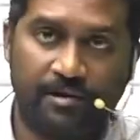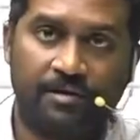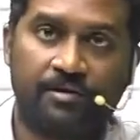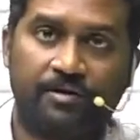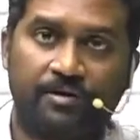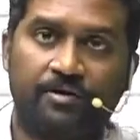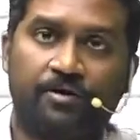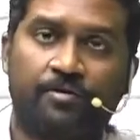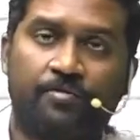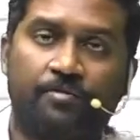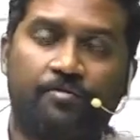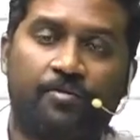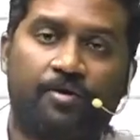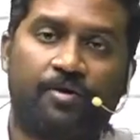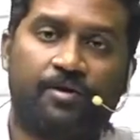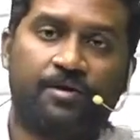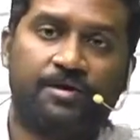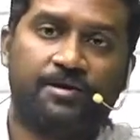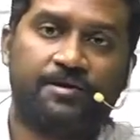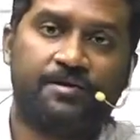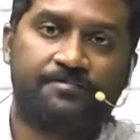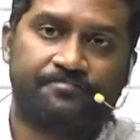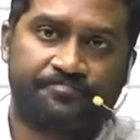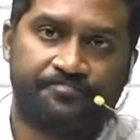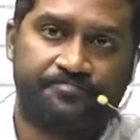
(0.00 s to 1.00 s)
In your
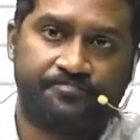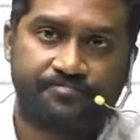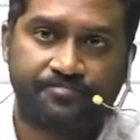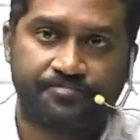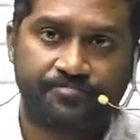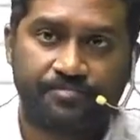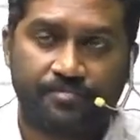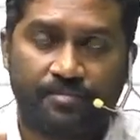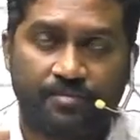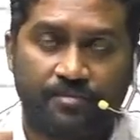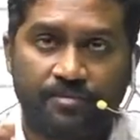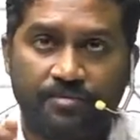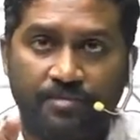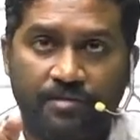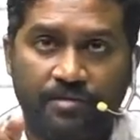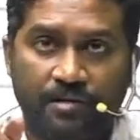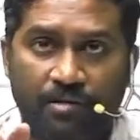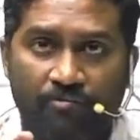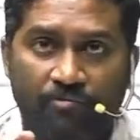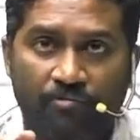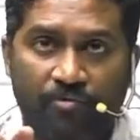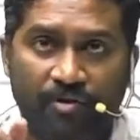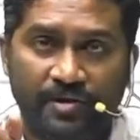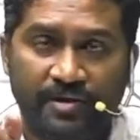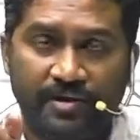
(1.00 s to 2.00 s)
body,
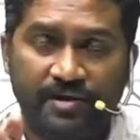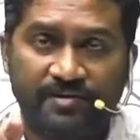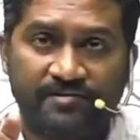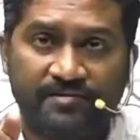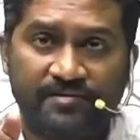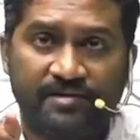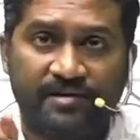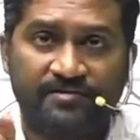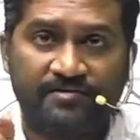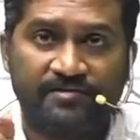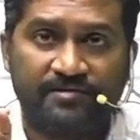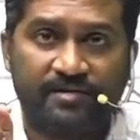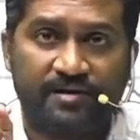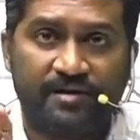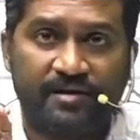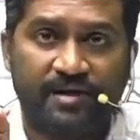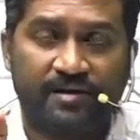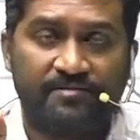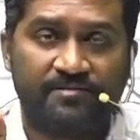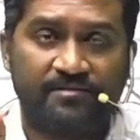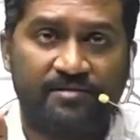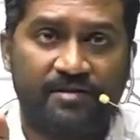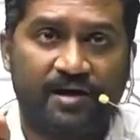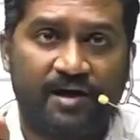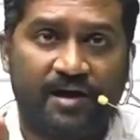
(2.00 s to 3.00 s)
what is
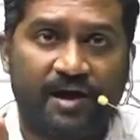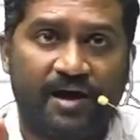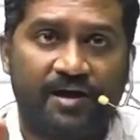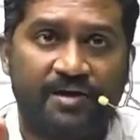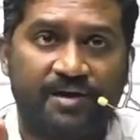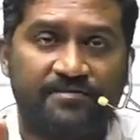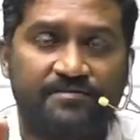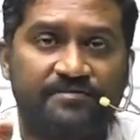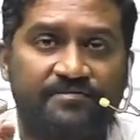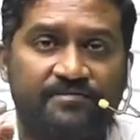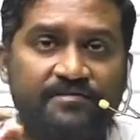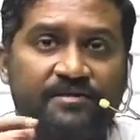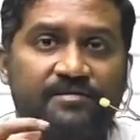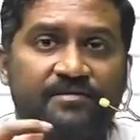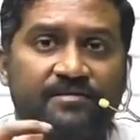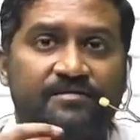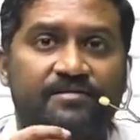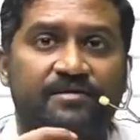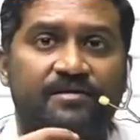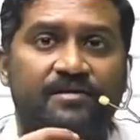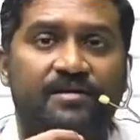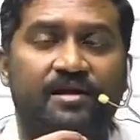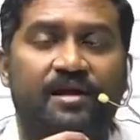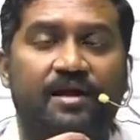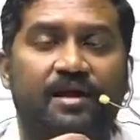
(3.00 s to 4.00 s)
considered as large
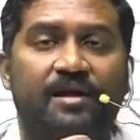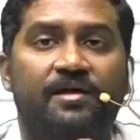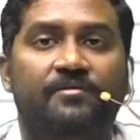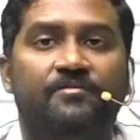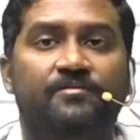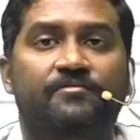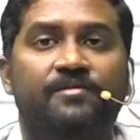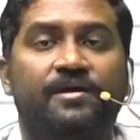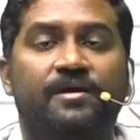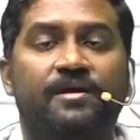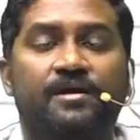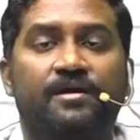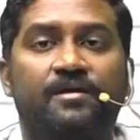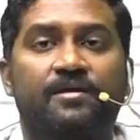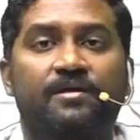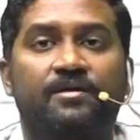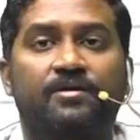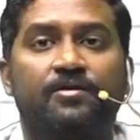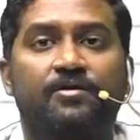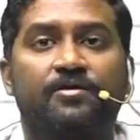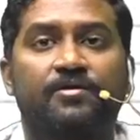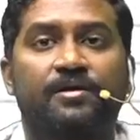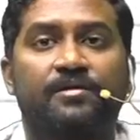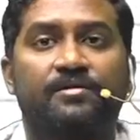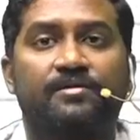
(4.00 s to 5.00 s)
central airway?
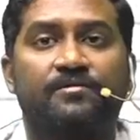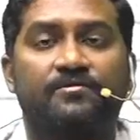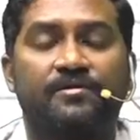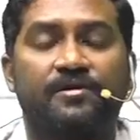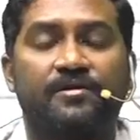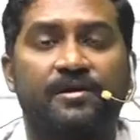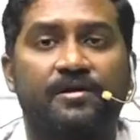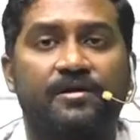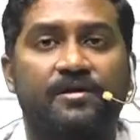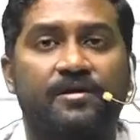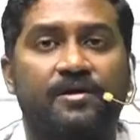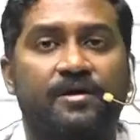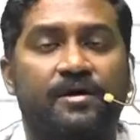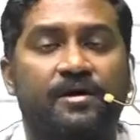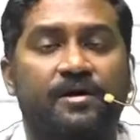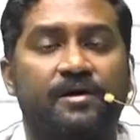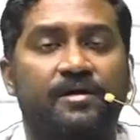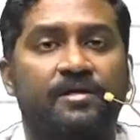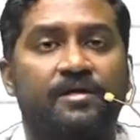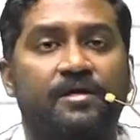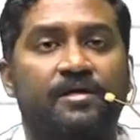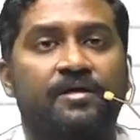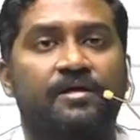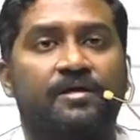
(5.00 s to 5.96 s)
Your trachea.